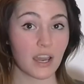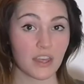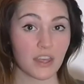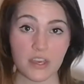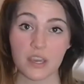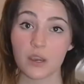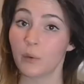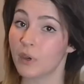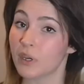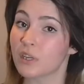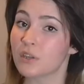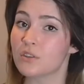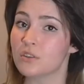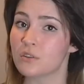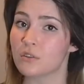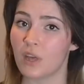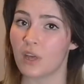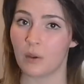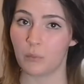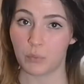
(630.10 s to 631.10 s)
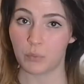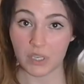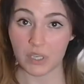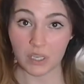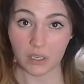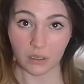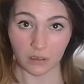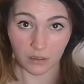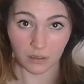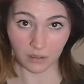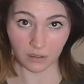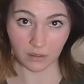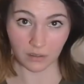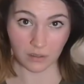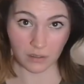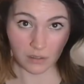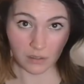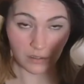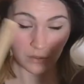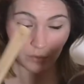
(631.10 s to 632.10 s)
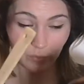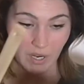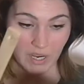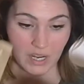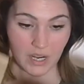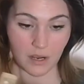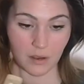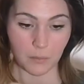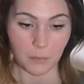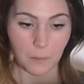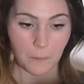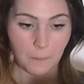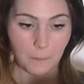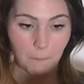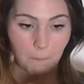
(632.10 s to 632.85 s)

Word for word: I think we can do that beat. Ready?